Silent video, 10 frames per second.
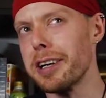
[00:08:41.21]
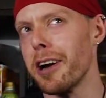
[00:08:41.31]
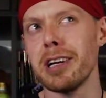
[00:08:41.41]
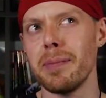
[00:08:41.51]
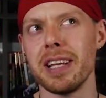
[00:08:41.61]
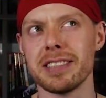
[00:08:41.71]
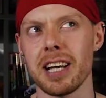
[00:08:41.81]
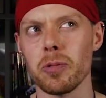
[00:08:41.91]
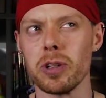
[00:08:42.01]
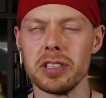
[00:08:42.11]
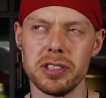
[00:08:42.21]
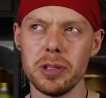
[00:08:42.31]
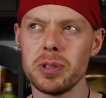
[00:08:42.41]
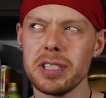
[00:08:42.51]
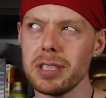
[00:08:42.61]
I can't remember the exact word.
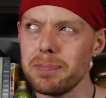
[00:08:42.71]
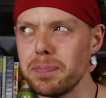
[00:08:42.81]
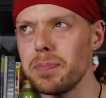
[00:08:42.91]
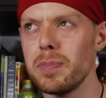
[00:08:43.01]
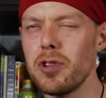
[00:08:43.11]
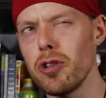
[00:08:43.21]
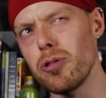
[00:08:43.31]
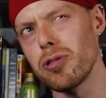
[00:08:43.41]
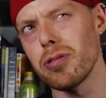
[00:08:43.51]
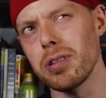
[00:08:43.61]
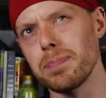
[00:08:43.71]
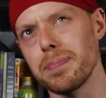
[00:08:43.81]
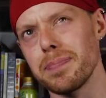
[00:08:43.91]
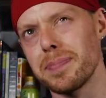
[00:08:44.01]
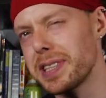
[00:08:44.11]

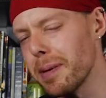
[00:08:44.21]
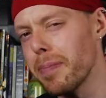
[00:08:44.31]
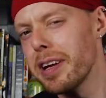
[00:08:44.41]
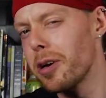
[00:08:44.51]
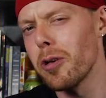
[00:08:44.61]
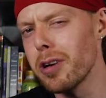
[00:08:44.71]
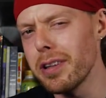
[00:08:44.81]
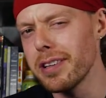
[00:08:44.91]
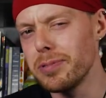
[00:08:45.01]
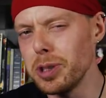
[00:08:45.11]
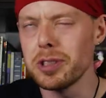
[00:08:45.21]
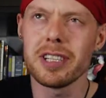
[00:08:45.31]
Deuter something or other.